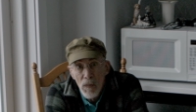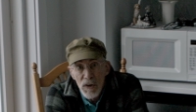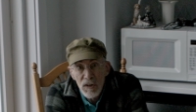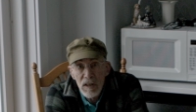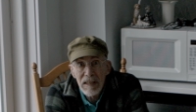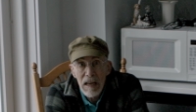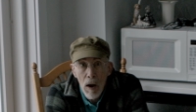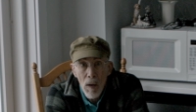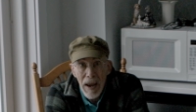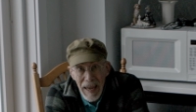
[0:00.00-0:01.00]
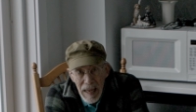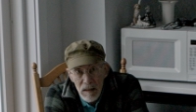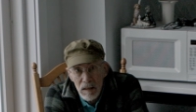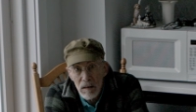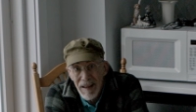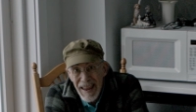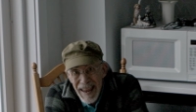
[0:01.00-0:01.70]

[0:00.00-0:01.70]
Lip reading: This is how Ansel